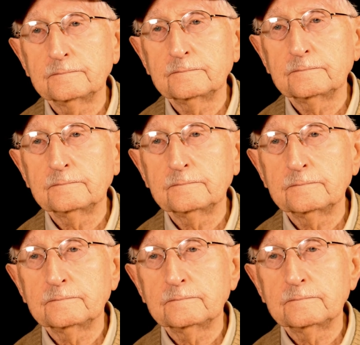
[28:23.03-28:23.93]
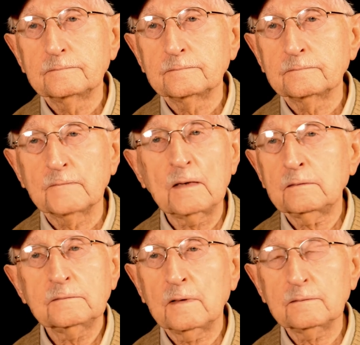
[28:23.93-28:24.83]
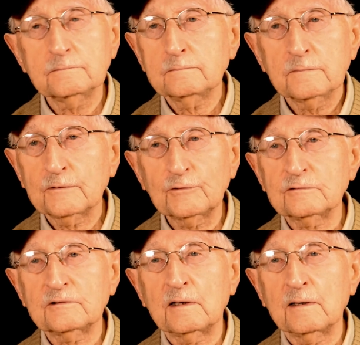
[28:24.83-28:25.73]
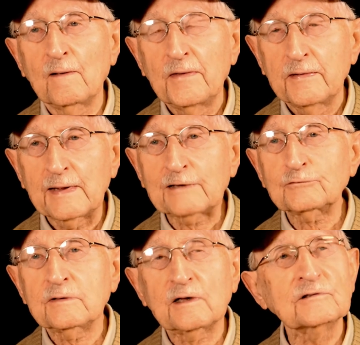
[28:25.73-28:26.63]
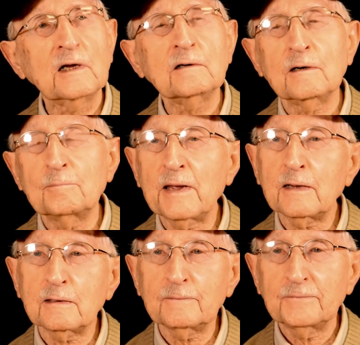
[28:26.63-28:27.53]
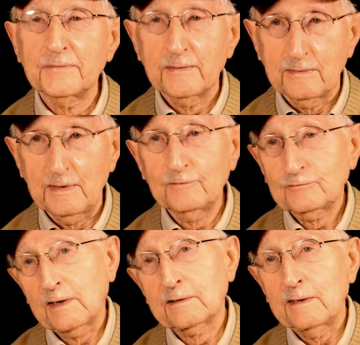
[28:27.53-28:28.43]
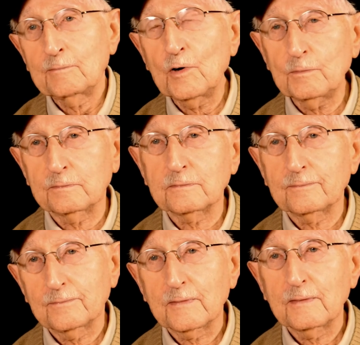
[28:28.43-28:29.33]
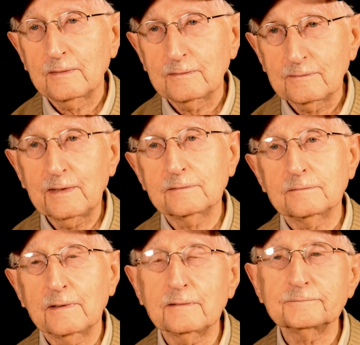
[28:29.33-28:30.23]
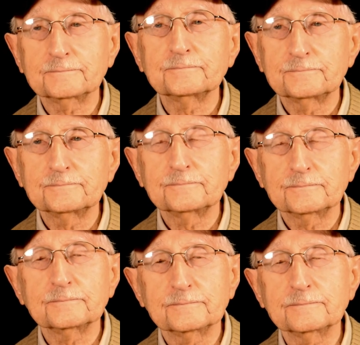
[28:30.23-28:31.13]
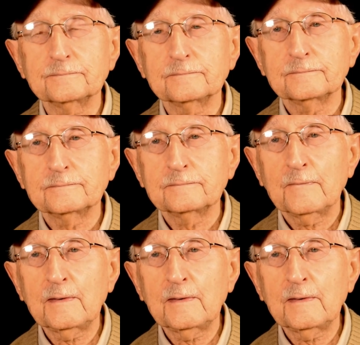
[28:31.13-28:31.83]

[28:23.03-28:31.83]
ceremony when you got that, or they just sent it? Actually, they sent it in the mail after I came home. Oh wow. Right. Yeah. Yeah. Well, that must have been nice though,